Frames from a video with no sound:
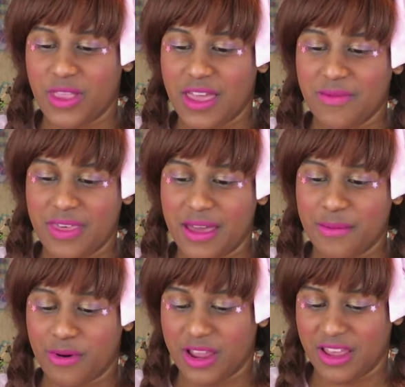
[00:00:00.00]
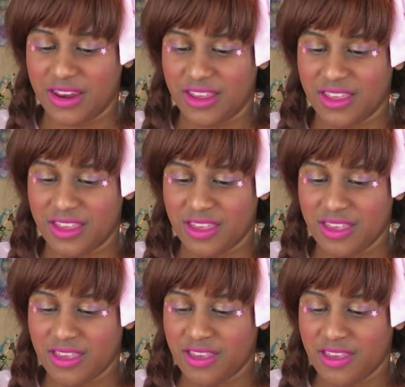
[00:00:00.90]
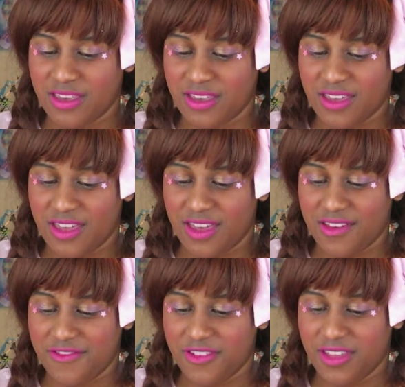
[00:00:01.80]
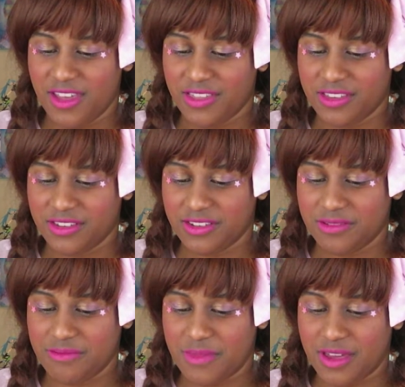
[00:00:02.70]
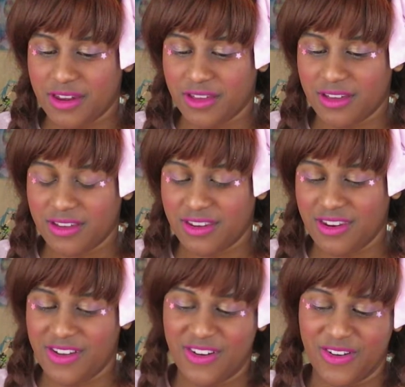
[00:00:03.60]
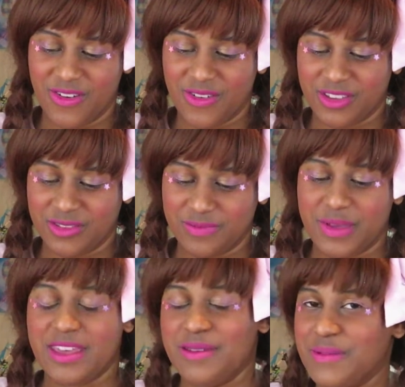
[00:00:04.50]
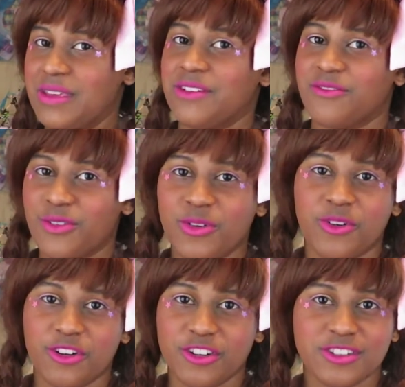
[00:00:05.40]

Name that brand. I feel like this is meta. No, it's baby, of course.